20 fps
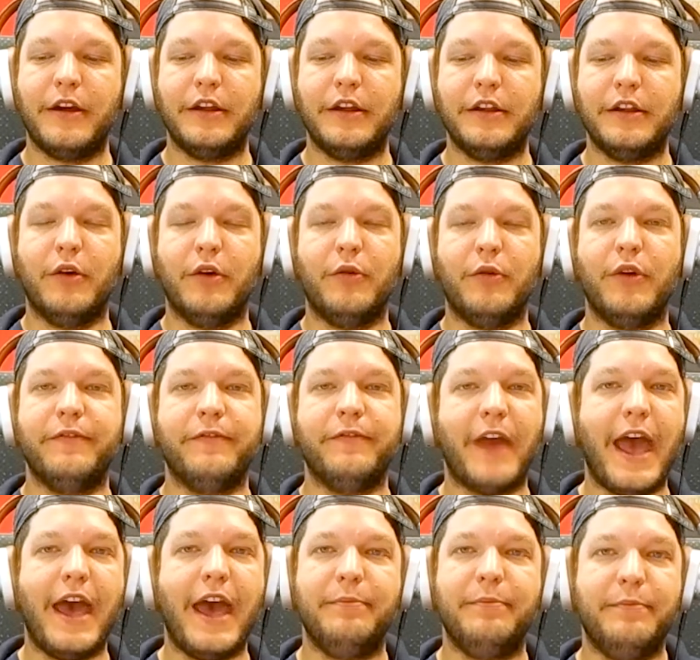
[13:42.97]
We've
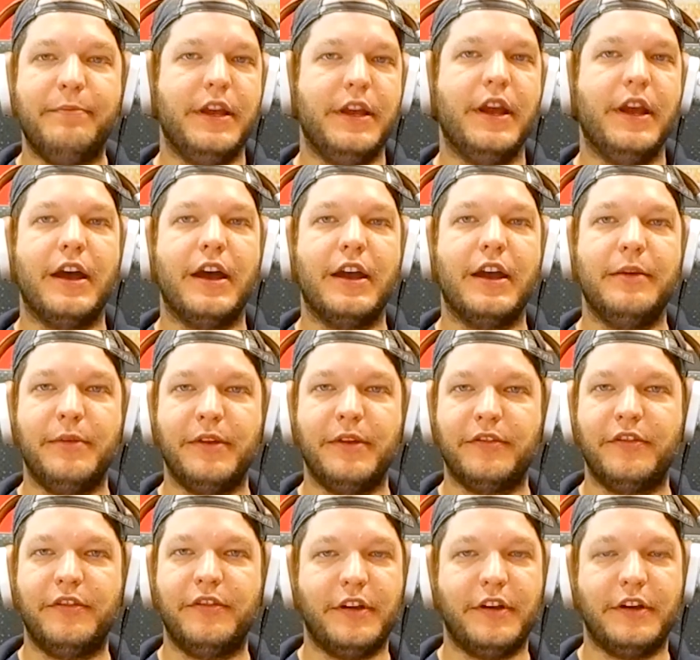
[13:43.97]
had BI,
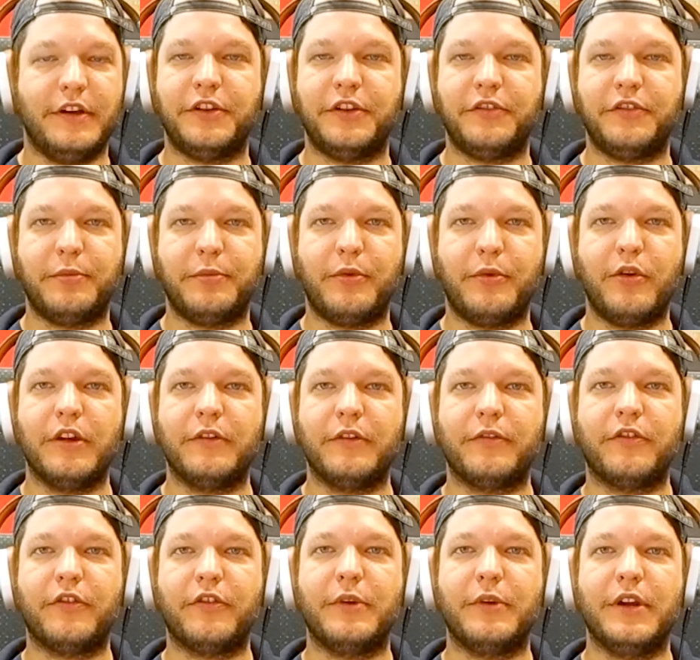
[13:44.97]
business intelligence reporting,
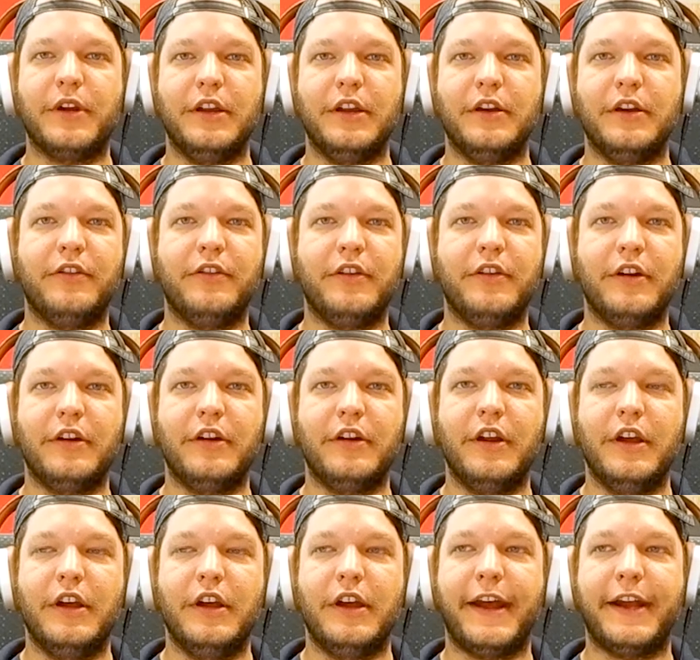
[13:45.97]
for so many years here.
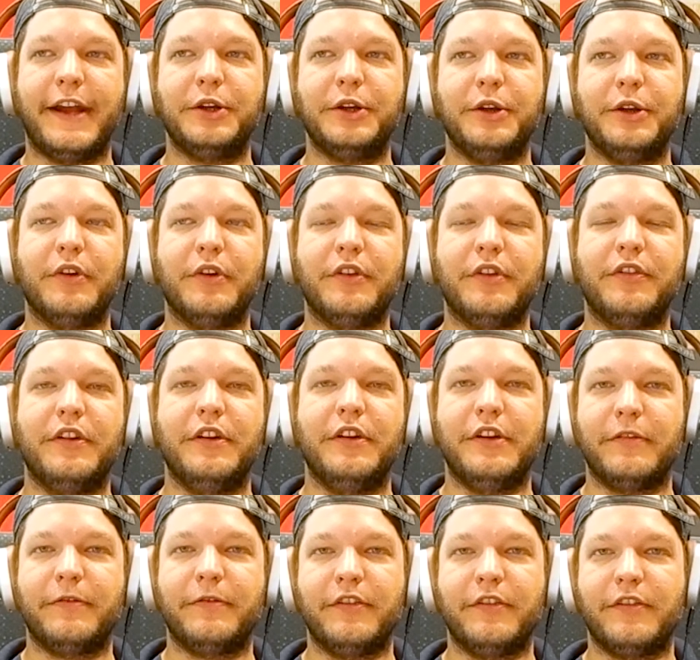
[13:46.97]
Actually, what's the
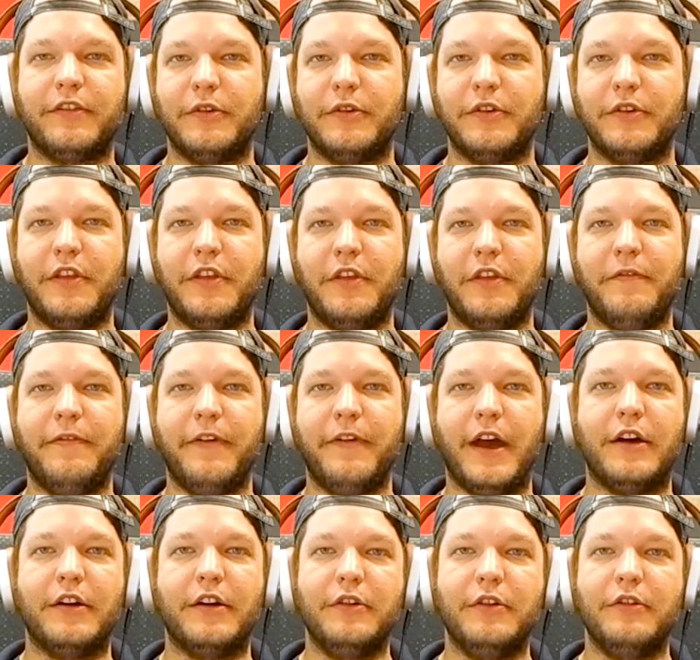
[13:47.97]
difference and what's the
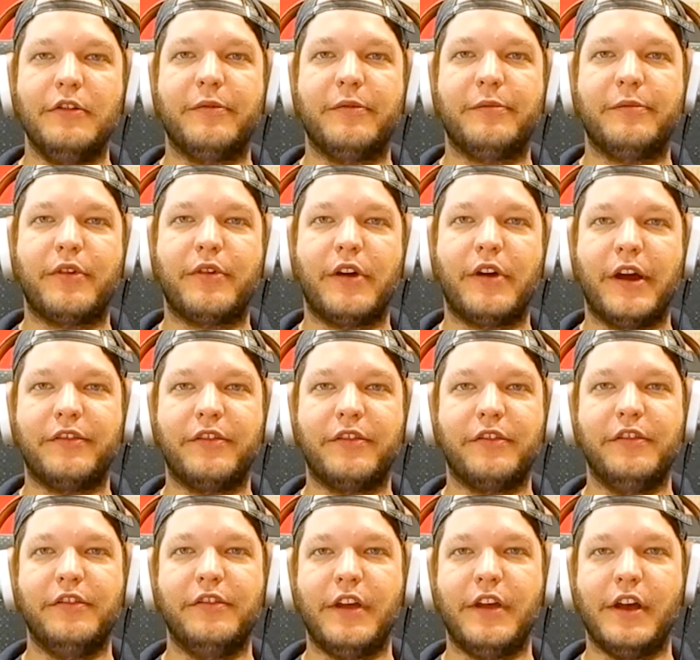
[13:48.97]
value of
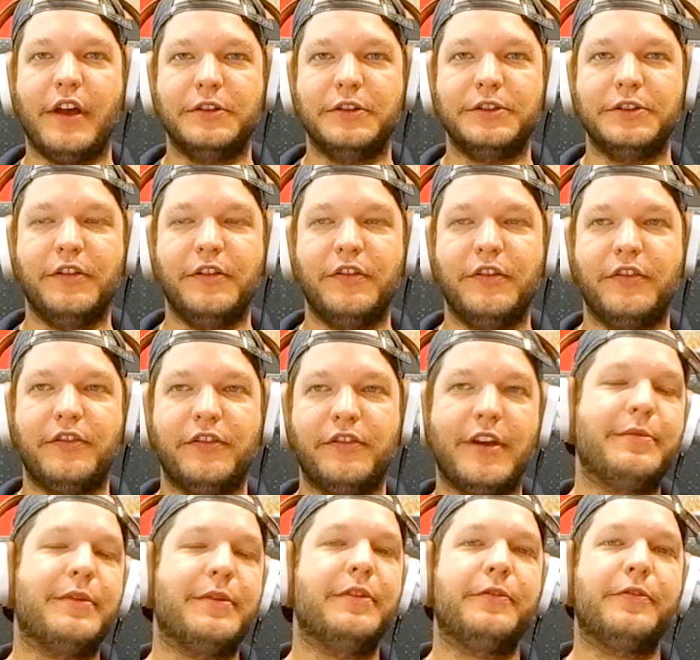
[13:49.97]
process intelligence
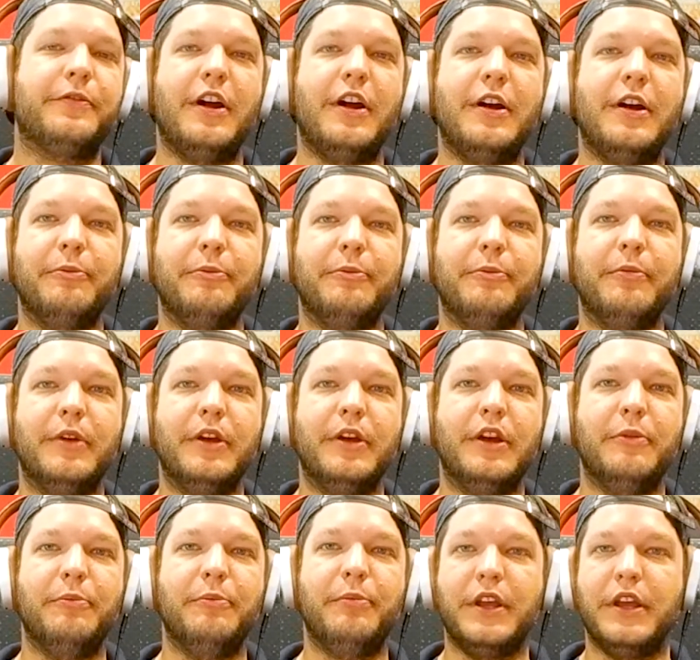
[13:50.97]
separate from
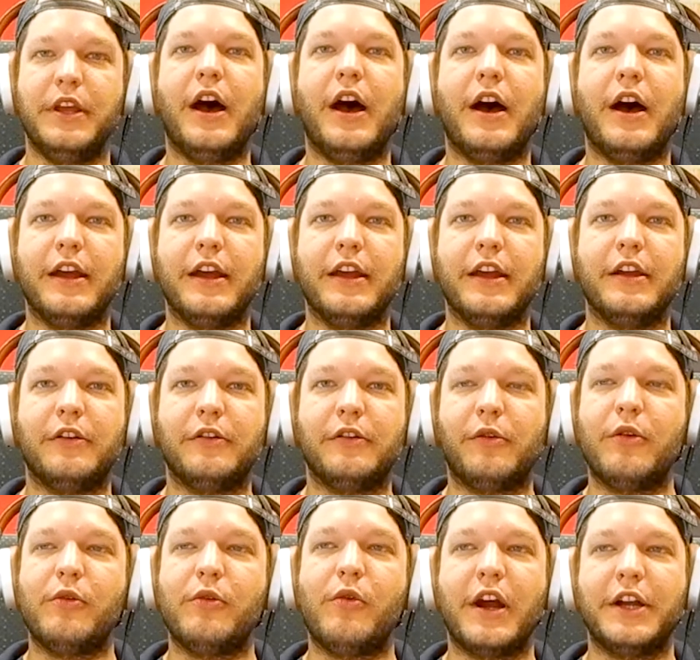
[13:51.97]
BI?
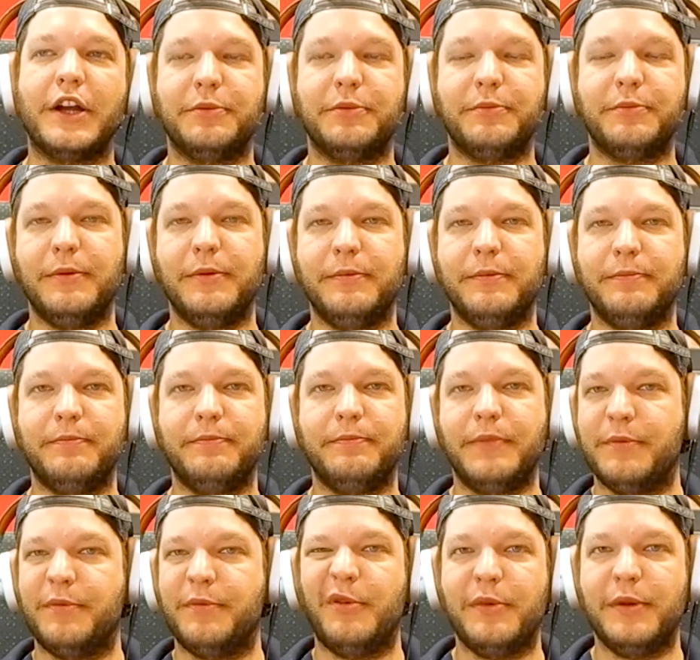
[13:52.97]
Why should
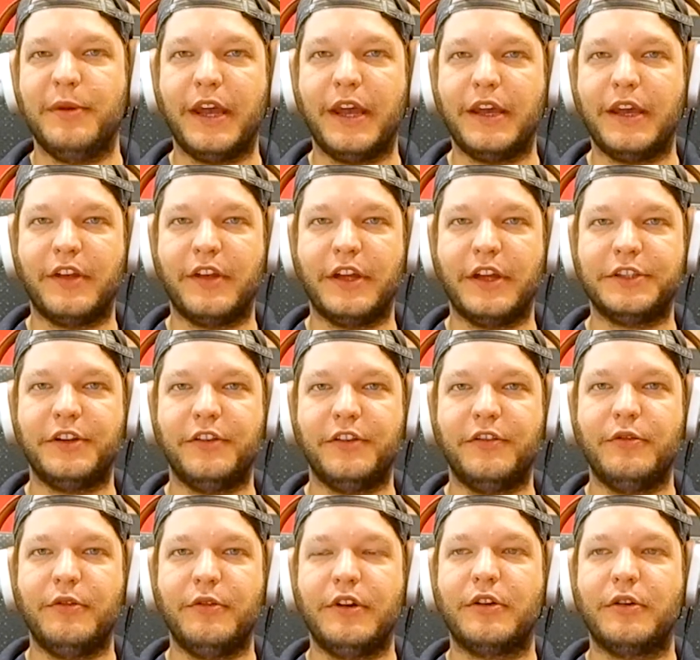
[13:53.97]
people be paying attention
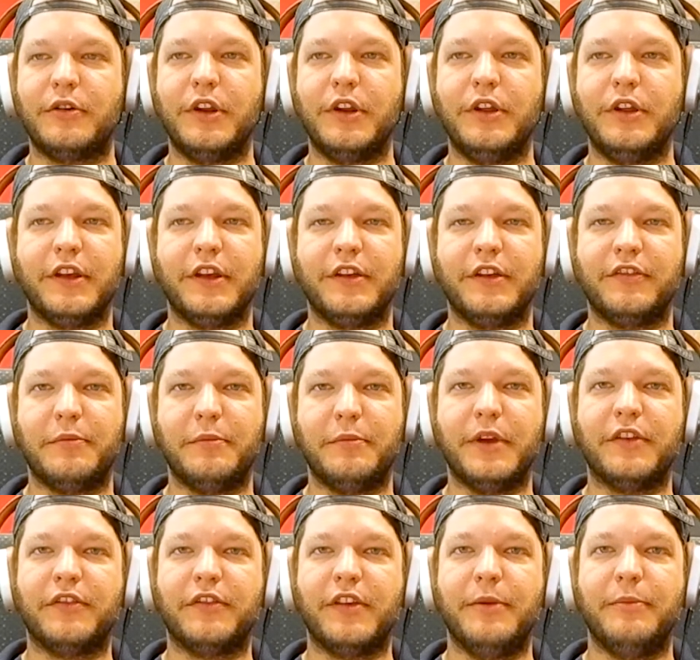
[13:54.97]
to it? Or what do you think is the
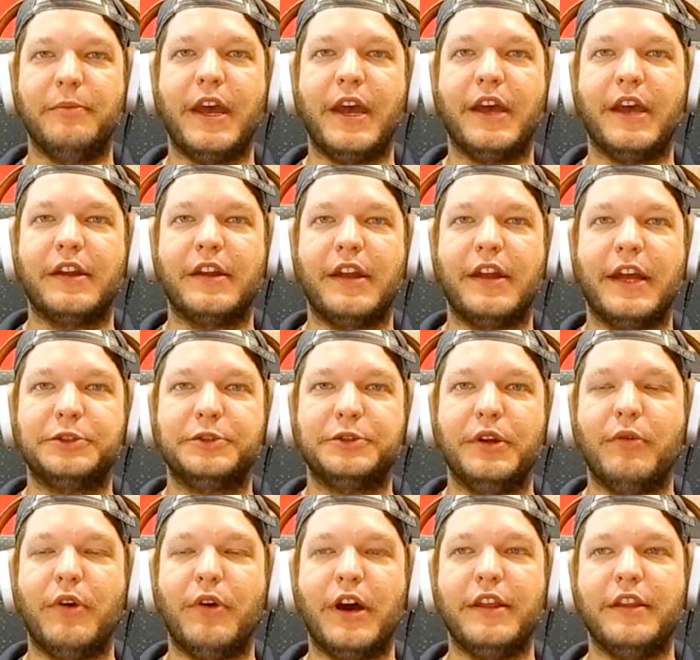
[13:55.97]
biggest impact, and actually
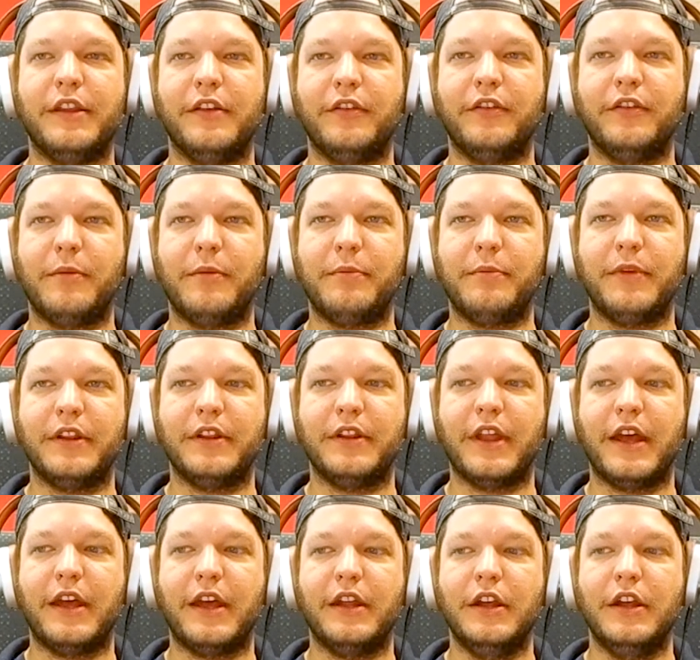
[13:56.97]
why this is something
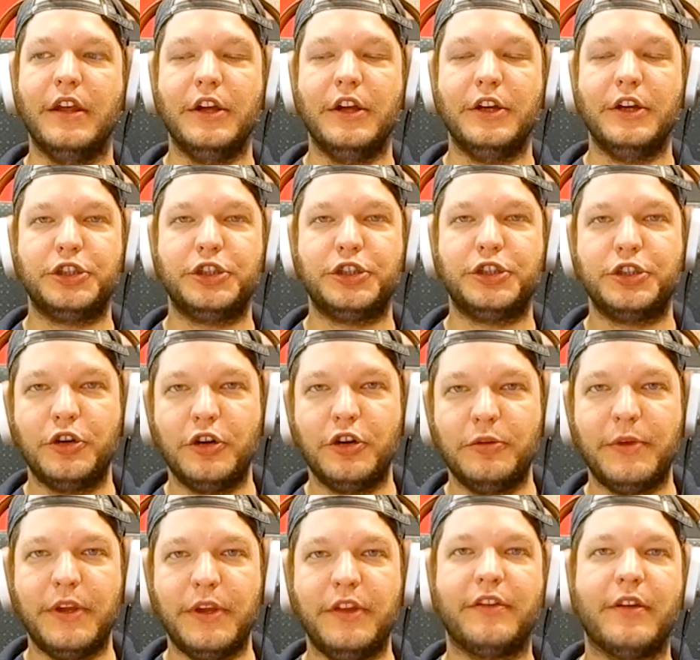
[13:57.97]
that
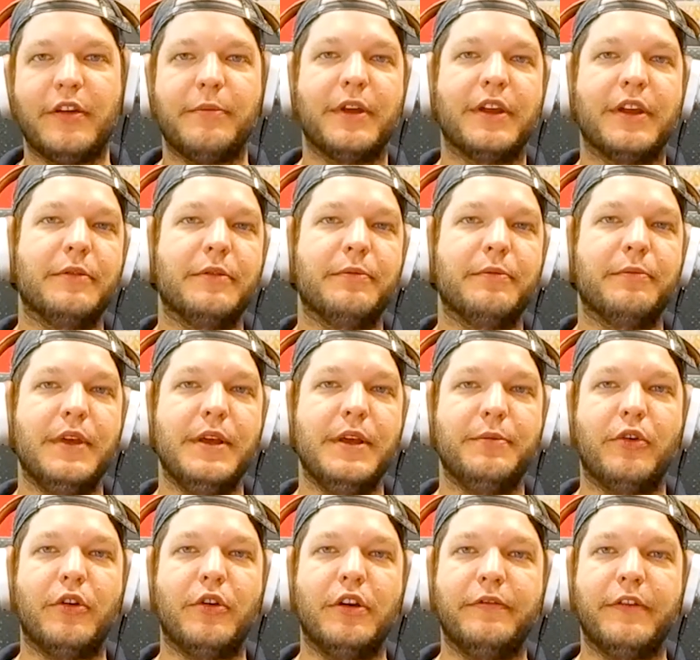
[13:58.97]
should be something
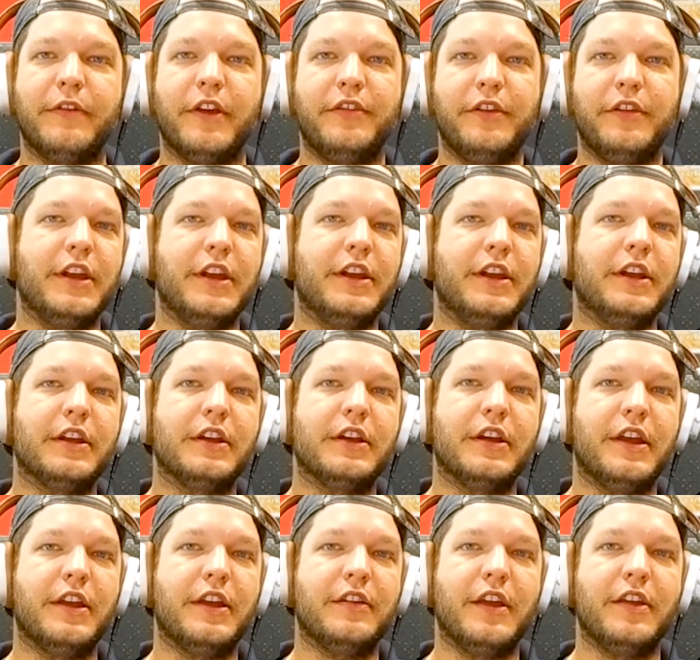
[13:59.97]
people are investigating
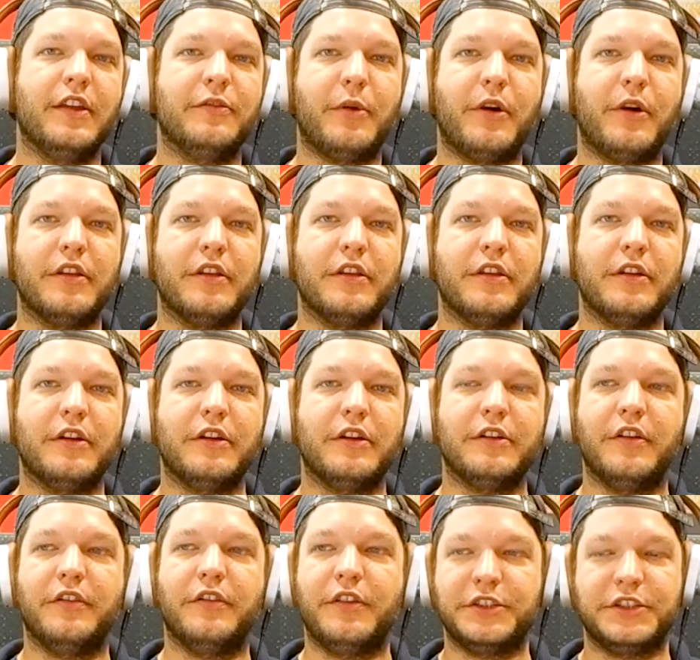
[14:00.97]
as part of their
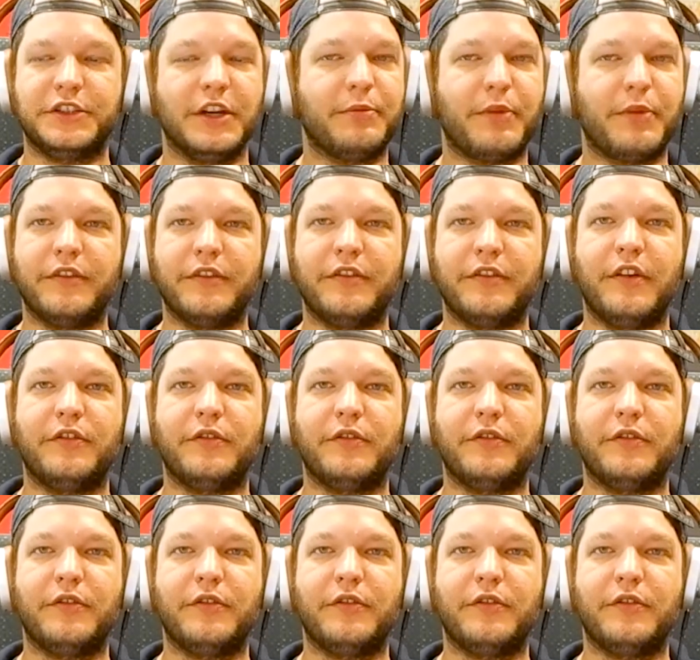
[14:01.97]
decisioning process,